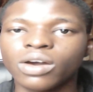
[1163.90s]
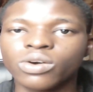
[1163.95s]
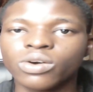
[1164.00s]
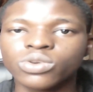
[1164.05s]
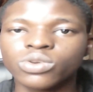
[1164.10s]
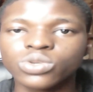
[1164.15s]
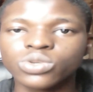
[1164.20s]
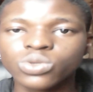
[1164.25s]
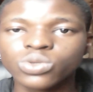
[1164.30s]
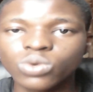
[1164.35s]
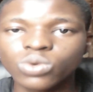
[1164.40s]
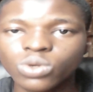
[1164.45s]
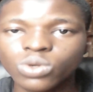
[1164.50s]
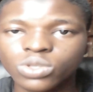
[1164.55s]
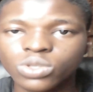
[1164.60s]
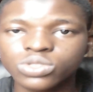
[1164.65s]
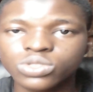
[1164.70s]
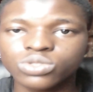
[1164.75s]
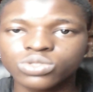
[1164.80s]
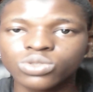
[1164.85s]
do not
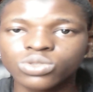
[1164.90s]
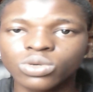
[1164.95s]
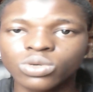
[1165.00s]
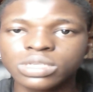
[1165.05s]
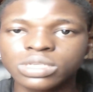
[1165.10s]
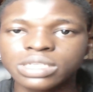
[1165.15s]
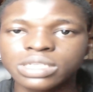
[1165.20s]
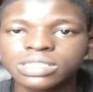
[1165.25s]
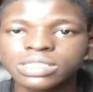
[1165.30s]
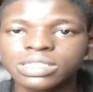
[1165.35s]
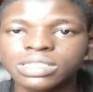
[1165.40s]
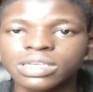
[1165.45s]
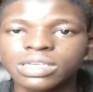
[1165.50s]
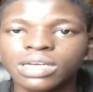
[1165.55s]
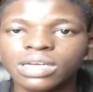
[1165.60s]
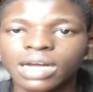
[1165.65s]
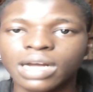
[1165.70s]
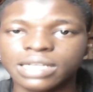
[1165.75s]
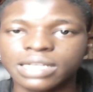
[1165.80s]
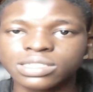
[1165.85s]
show this
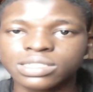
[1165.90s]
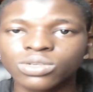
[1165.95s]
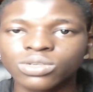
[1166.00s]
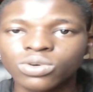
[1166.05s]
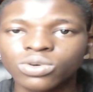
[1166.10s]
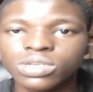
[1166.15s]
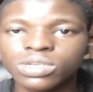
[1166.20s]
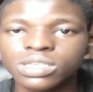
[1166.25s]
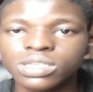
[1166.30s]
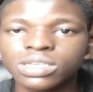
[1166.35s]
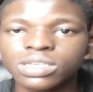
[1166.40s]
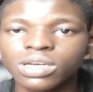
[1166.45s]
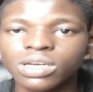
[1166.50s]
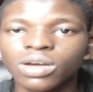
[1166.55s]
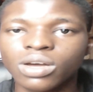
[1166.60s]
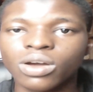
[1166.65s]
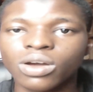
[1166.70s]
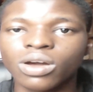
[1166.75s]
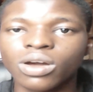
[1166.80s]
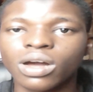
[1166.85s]
category
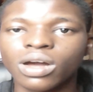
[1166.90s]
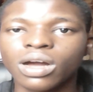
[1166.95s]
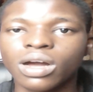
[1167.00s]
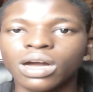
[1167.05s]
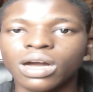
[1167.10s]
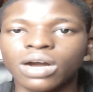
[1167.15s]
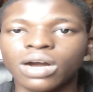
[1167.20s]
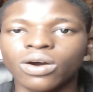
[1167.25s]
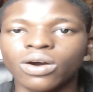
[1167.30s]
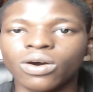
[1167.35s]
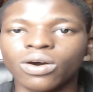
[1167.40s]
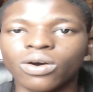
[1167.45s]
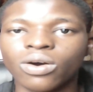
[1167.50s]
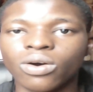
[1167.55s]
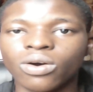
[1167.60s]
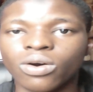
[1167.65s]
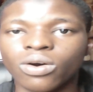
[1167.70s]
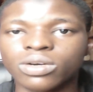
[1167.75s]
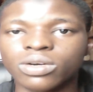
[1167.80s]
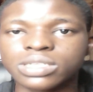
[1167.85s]

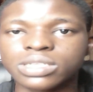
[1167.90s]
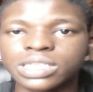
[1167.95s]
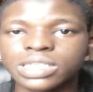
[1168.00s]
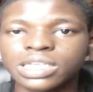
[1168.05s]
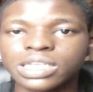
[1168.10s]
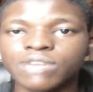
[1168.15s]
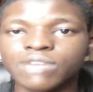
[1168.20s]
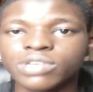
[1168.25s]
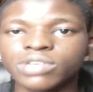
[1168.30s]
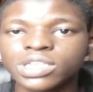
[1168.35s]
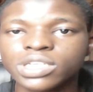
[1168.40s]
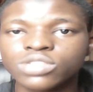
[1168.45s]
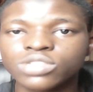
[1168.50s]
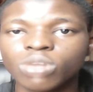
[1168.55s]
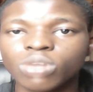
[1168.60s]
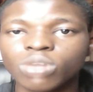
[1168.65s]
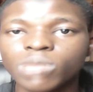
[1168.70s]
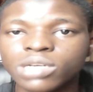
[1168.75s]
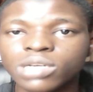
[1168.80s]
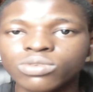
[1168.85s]
on the navigation
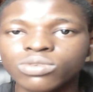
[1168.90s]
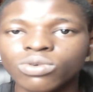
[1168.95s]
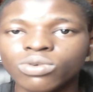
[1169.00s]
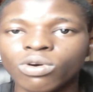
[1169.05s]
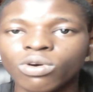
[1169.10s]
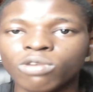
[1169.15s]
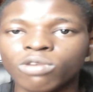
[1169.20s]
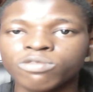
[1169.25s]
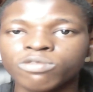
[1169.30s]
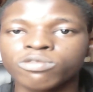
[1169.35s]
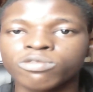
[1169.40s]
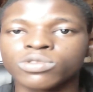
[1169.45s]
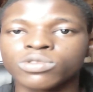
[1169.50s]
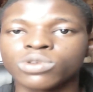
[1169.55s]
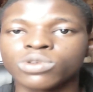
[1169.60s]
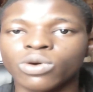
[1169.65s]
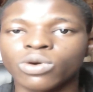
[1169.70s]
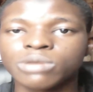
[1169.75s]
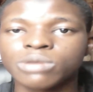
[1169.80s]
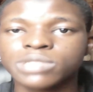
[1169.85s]
menu of
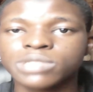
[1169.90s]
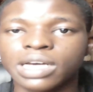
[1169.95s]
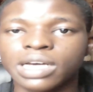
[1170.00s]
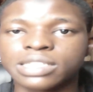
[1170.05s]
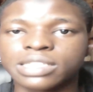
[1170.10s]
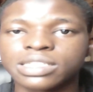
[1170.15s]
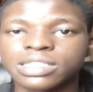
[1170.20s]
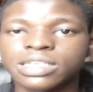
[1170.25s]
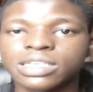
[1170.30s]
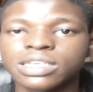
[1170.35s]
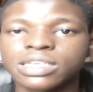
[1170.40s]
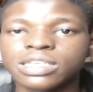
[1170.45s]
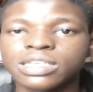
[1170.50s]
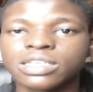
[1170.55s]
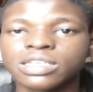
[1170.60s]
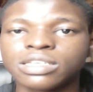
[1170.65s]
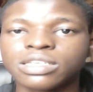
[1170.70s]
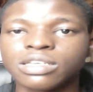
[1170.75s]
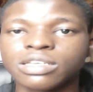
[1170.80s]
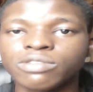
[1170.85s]
your website
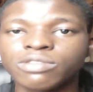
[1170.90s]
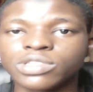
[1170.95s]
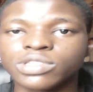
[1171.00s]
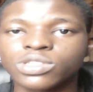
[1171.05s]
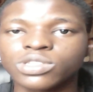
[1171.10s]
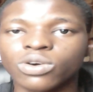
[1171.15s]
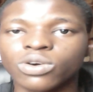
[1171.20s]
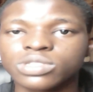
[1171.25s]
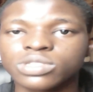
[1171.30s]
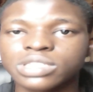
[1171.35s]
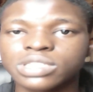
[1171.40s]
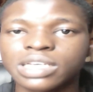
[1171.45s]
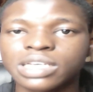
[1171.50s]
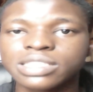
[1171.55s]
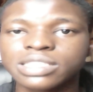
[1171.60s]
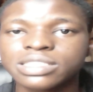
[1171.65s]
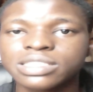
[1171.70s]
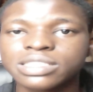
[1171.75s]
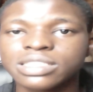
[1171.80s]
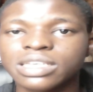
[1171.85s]
if it
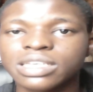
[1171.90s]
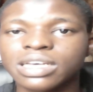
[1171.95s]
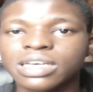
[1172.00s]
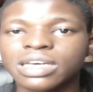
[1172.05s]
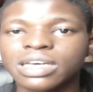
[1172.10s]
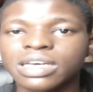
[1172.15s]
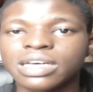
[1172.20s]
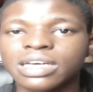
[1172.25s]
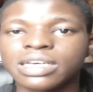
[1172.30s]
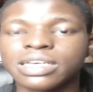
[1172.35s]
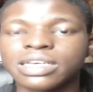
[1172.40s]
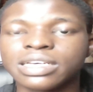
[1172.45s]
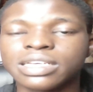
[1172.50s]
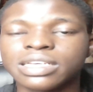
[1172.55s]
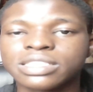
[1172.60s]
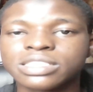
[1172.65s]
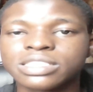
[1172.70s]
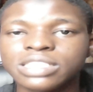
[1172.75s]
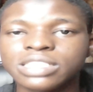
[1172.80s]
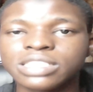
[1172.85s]
contains
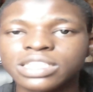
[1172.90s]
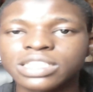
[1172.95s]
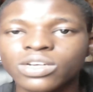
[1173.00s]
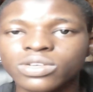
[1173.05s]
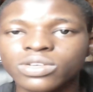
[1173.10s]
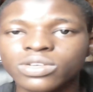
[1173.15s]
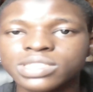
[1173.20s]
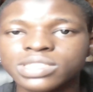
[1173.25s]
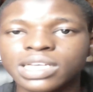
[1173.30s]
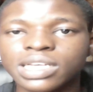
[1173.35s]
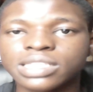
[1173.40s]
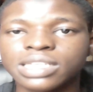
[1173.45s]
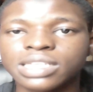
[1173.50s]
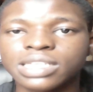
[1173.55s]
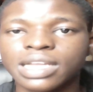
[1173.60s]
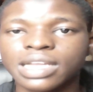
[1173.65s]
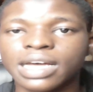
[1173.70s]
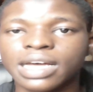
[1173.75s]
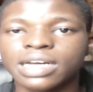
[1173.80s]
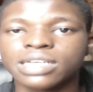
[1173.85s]
thin content
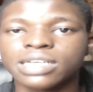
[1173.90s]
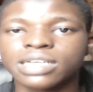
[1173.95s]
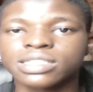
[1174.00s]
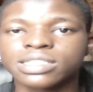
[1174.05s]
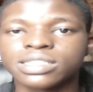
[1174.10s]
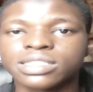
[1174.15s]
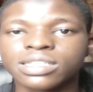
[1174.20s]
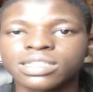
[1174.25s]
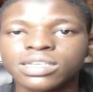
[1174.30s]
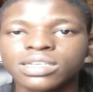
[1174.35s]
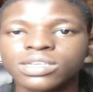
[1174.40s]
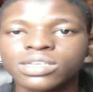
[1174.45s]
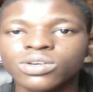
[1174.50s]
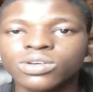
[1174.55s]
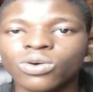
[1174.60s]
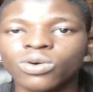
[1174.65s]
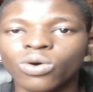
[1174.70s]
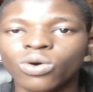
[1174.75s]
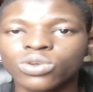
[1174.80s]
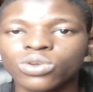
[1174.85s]
like 3
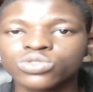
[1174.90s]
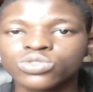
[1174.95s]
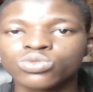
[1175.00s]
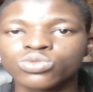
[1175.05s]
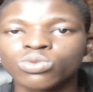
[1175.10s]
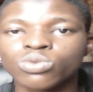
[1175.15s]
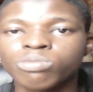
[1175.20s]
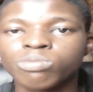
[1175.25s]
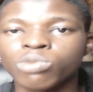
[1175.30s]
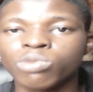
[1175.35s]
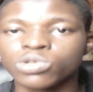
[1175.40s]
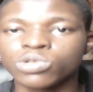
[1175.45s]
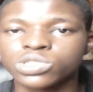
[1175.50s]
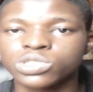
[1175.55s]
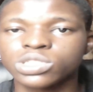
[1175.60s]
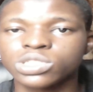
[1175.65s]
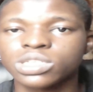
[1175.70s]
or 2 posts.